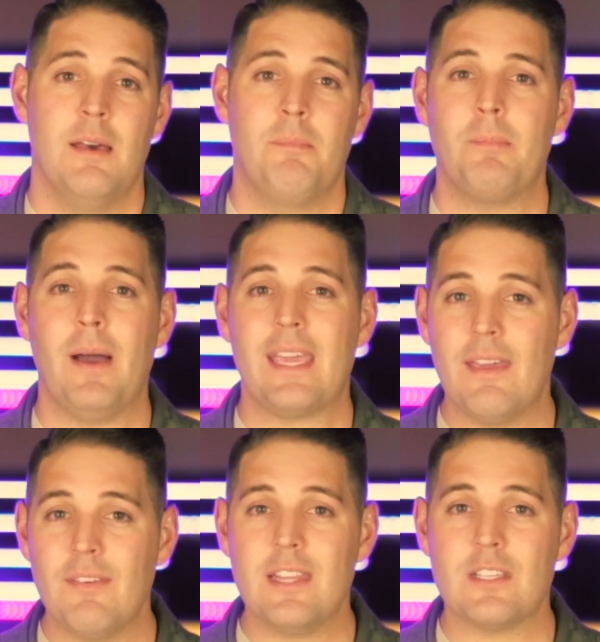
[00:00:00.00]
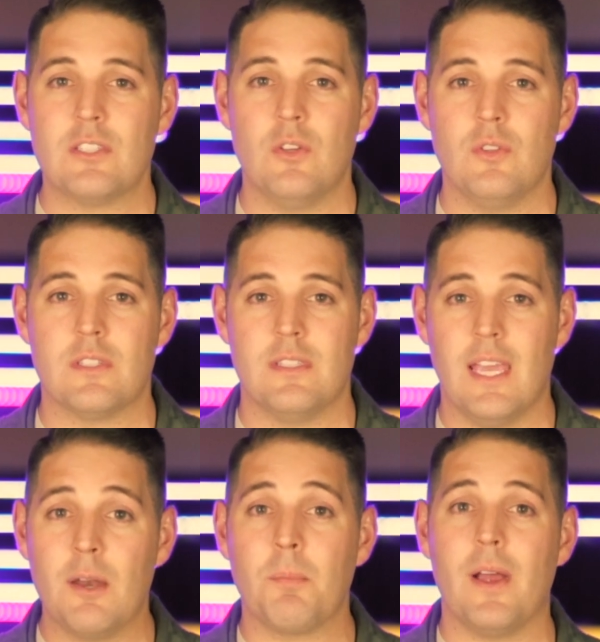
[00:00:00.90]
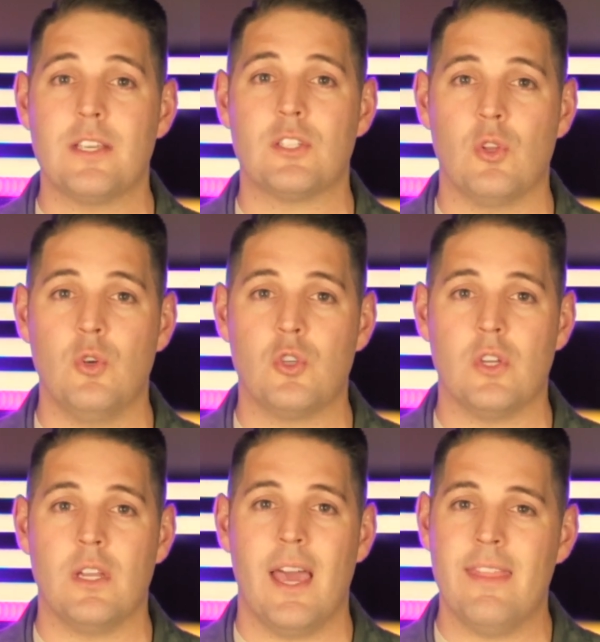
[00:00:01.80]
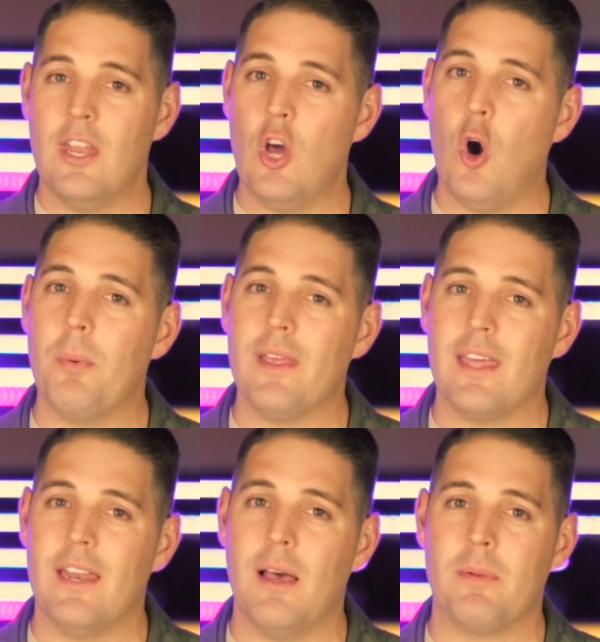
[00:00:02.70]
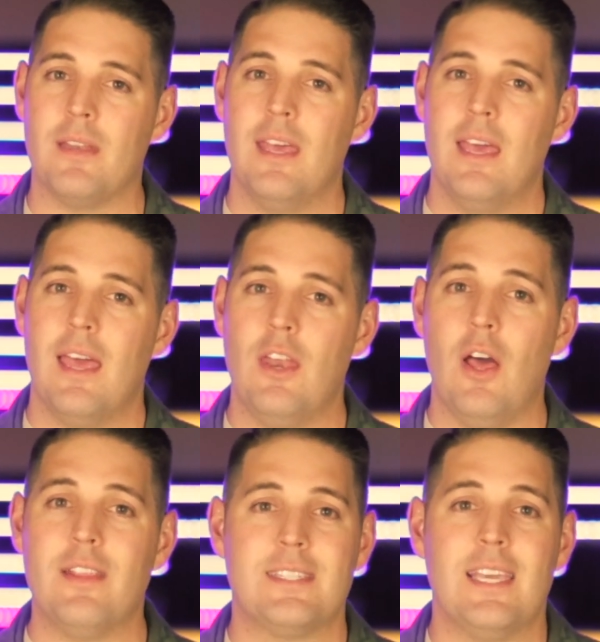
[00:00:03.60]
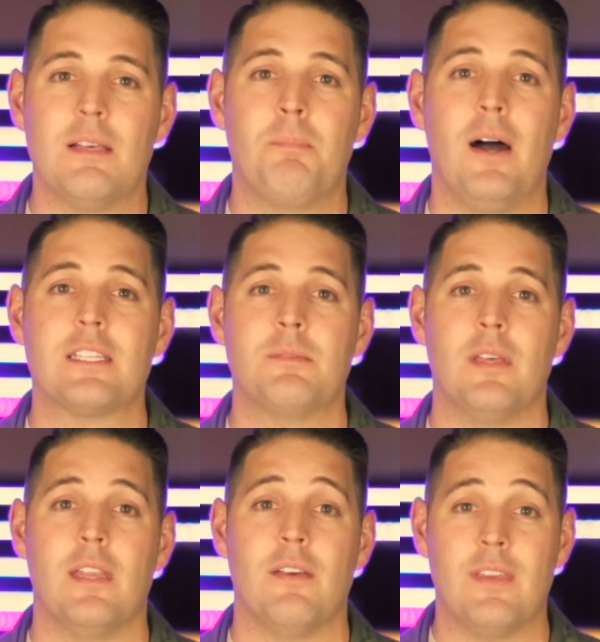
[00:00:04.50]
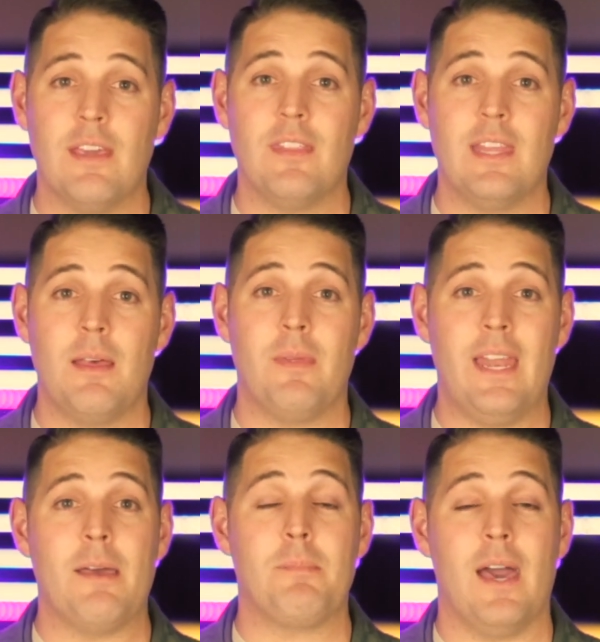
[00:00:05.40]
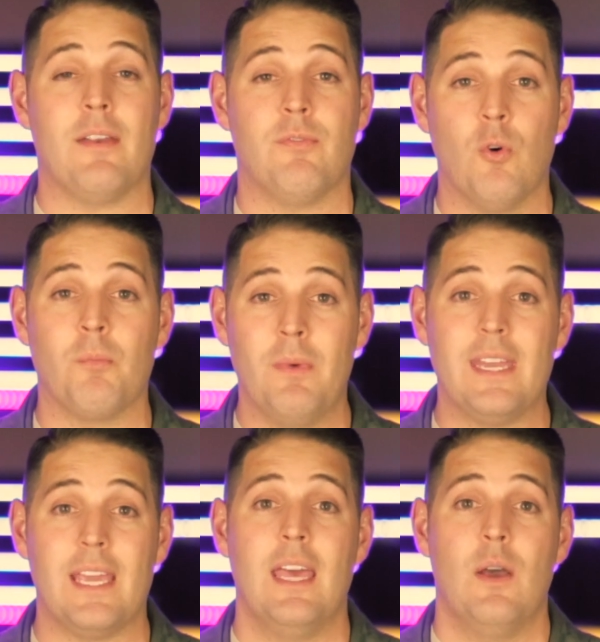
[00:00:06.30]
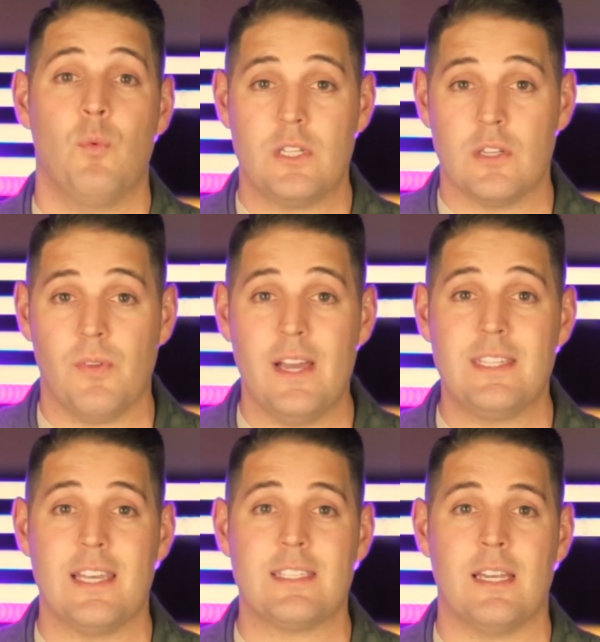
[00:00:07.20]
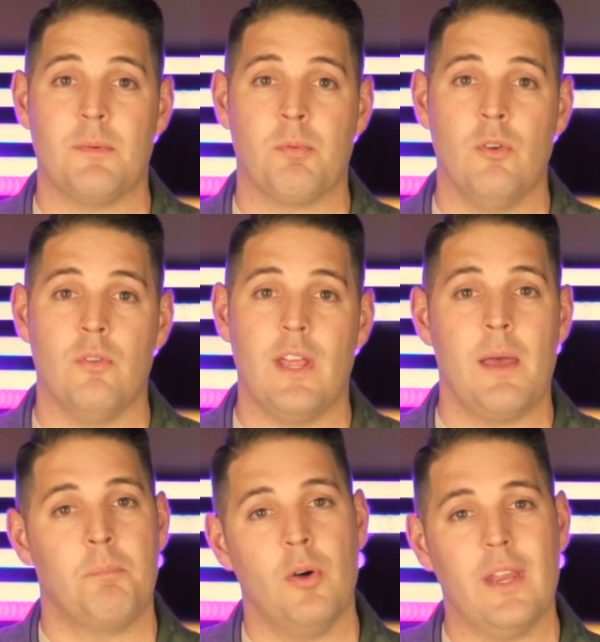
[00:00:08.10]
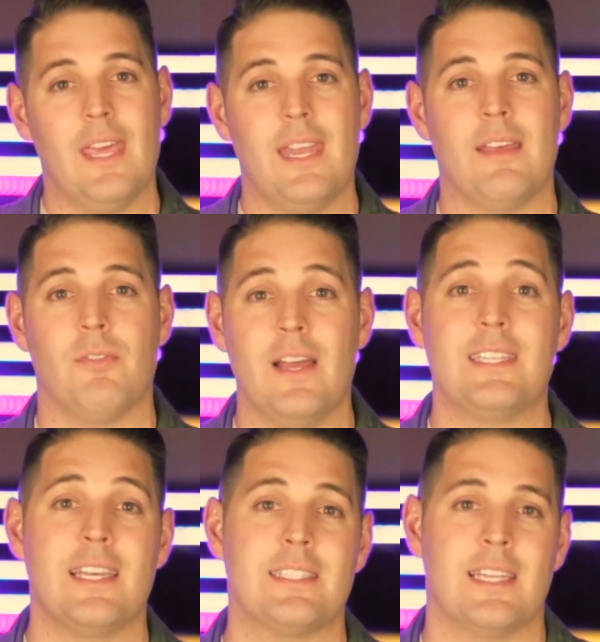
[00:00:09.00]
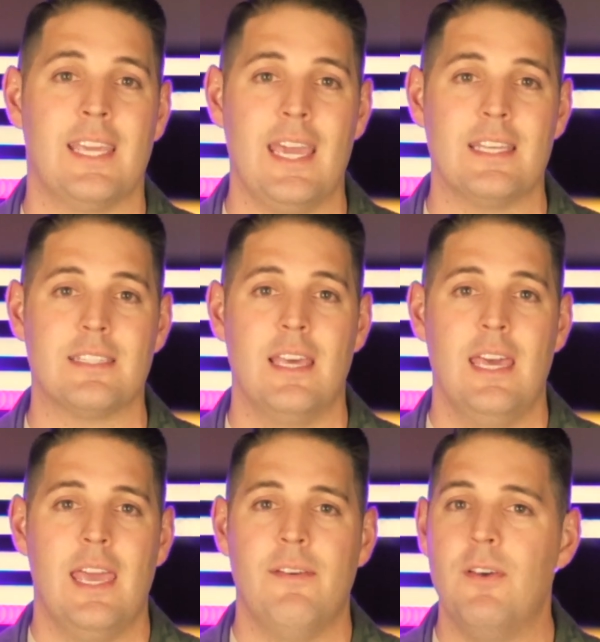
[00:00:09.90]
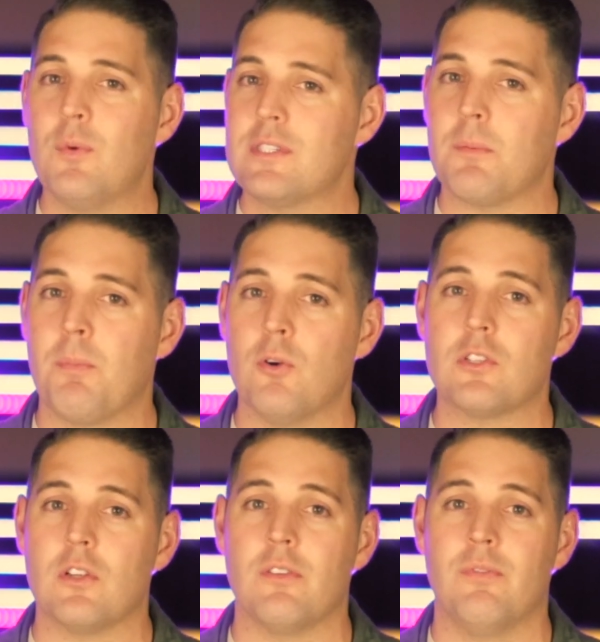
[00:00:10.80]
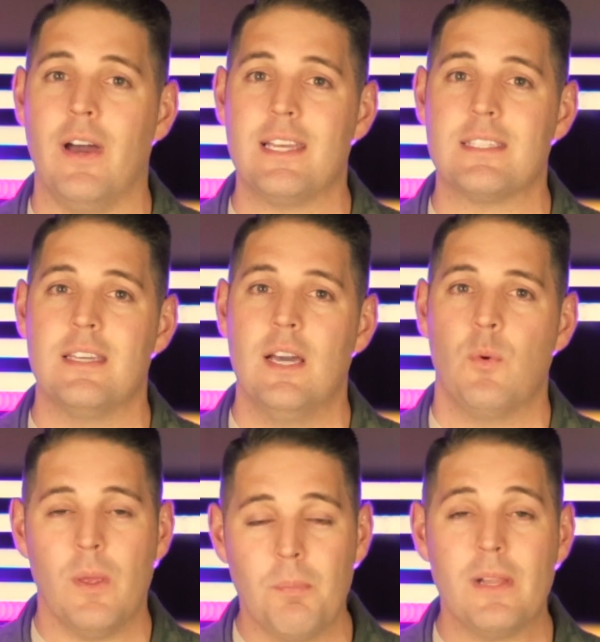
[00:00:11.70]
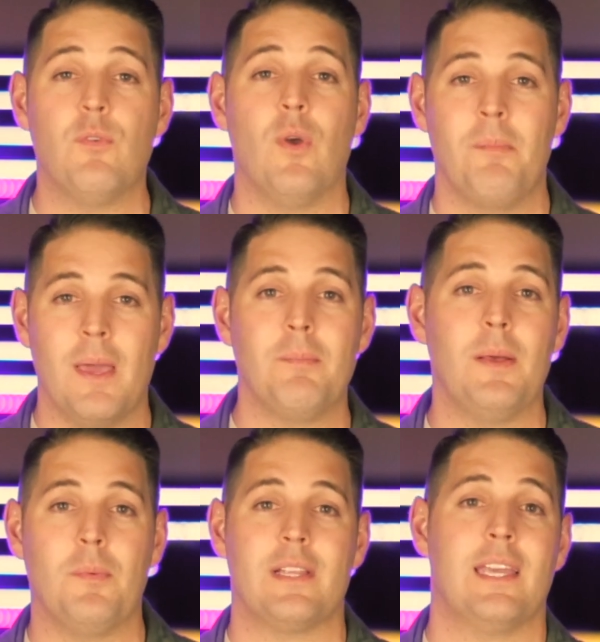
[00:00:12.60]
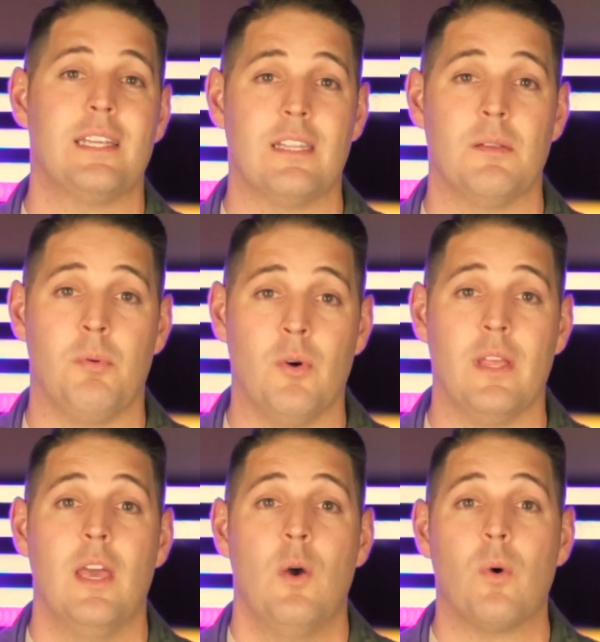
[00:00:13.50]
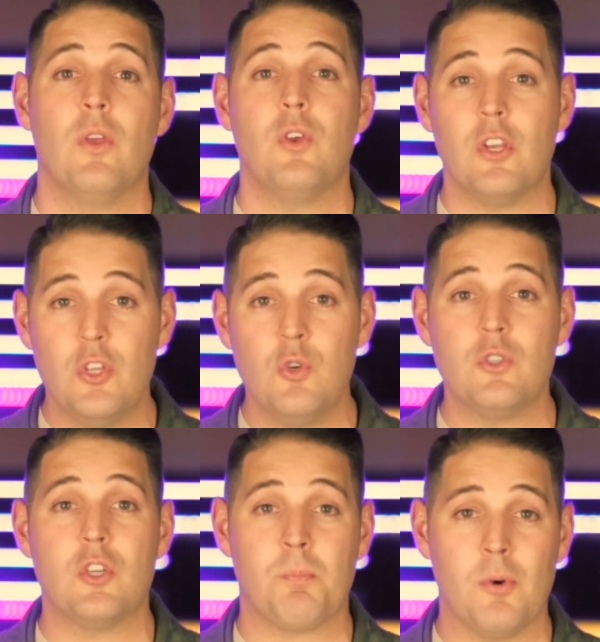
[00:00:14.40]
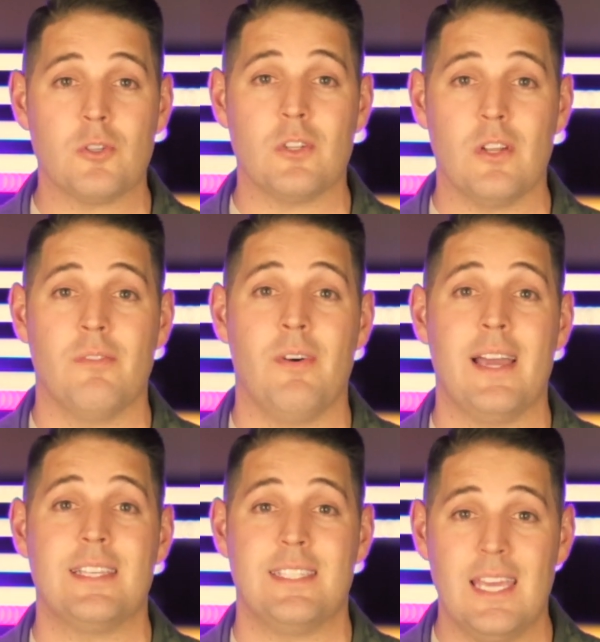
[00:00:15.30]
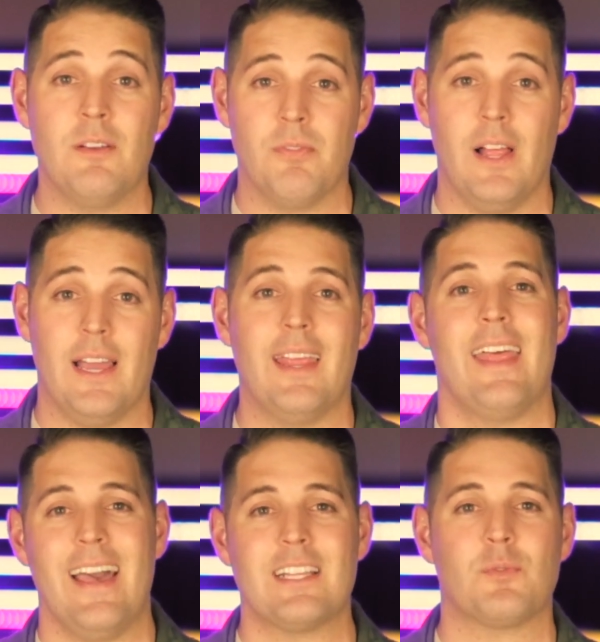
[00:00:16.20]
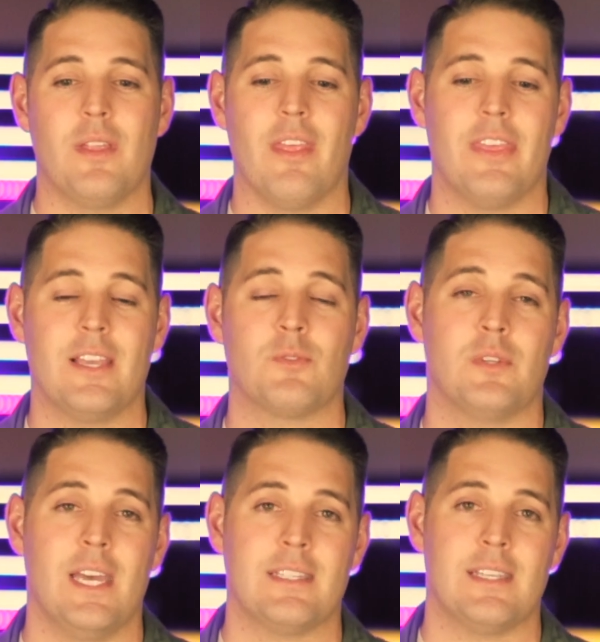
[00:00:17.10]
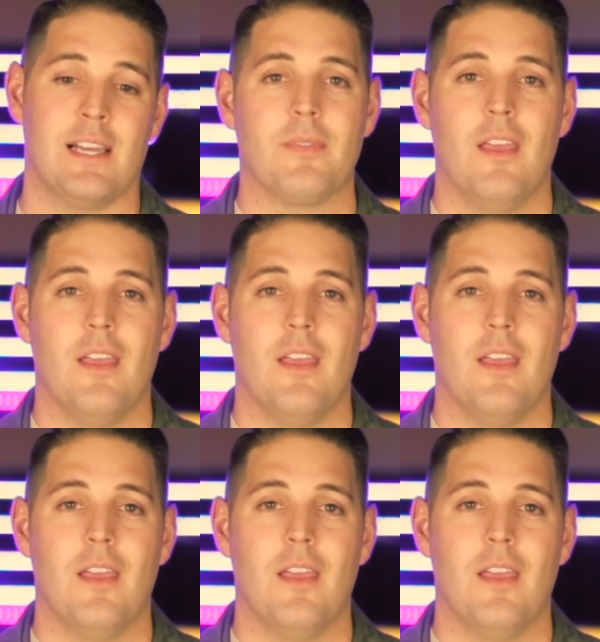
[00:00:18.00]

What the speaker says: but by giving the students the enterprise solution and then opening it up and seeing the possibility of giving them an iPad 4 mini, which is flight tested and approved, and putting it in a flight tested case, if it was their personal device, we believe we may be able to get to the point where you can use your personal device in flight, and that's one of the things we're testing.